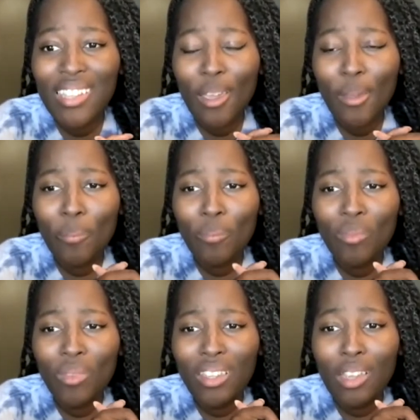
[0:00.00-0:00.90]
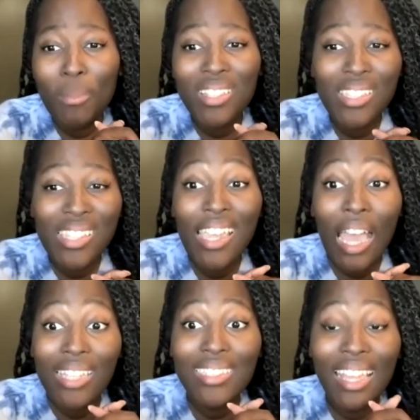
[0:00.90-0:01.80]
Come and see
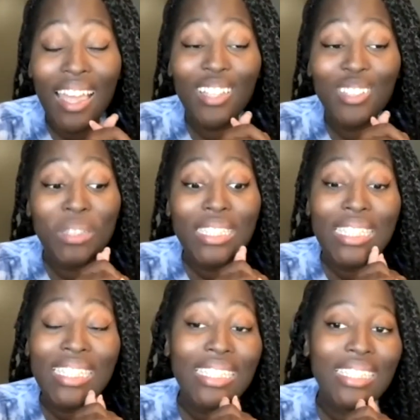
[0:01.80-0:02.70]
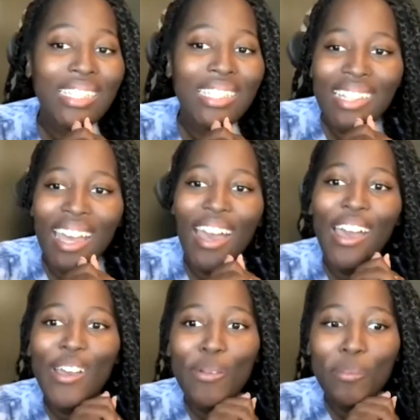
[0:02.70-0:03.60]
us. Let us be seen.
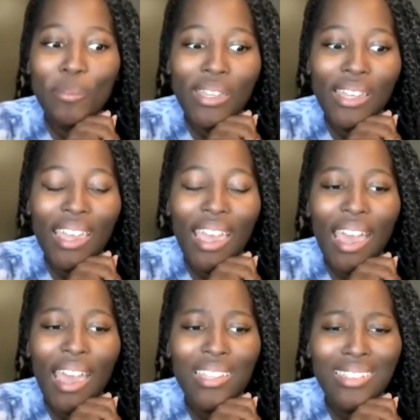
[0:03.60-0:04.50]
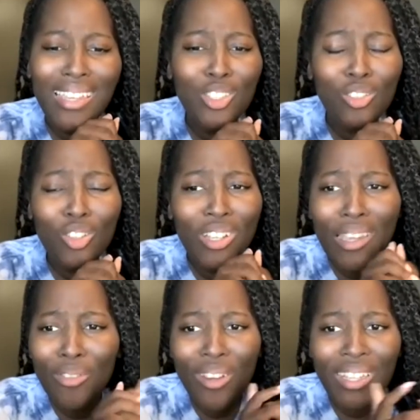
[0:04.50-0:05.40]
And you're going to
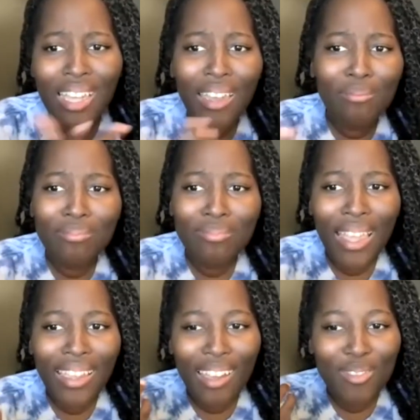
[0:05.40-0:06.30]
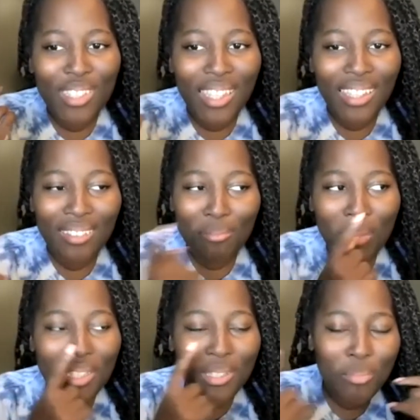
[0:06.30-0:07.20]
have a great time. Like, I've seen
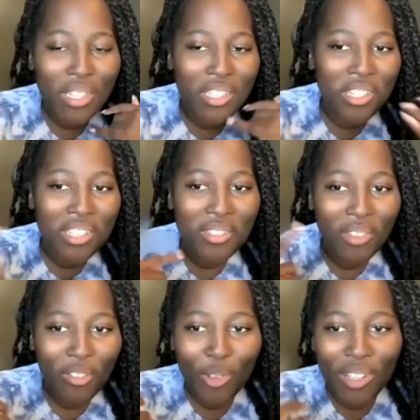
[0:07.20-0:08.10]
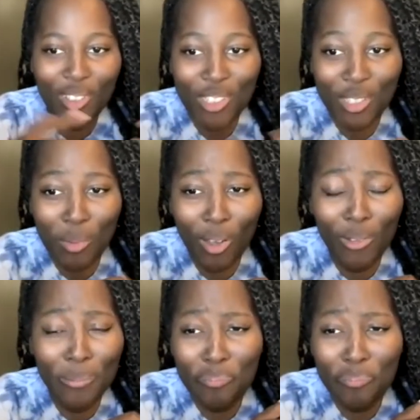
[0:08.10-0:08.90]
bits and pieces of everyone else as well.